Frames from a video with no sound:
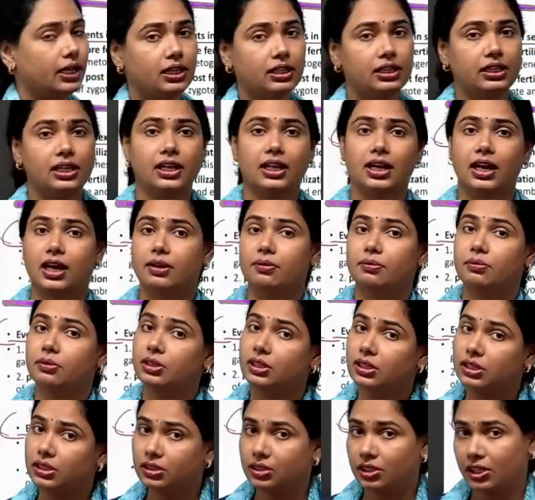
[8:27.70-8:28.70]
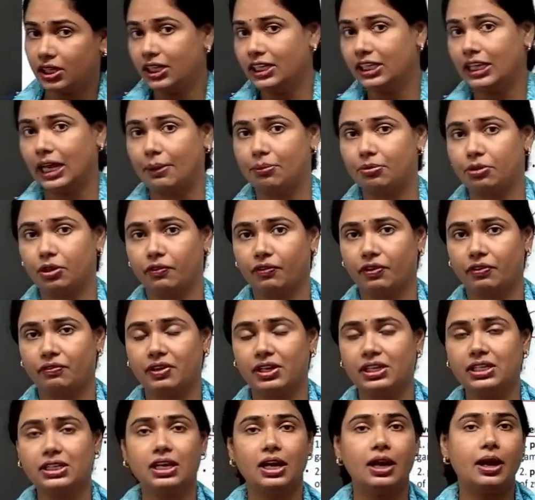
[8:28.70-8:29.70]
there are three types of event: